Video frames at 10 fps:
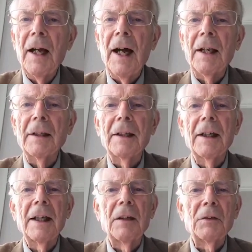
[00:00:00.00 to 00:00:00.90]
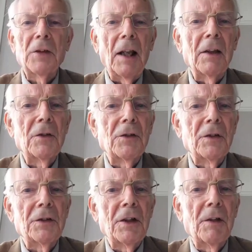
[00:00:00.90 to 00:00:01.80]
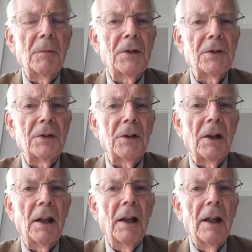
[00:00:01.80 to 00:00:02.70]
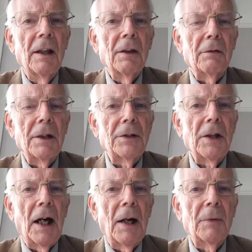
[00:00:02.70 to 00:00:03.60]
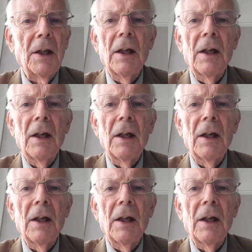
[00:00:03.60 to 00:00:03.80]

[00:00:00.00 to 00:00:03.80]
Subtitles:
And he challenges him, doesn't he, three times.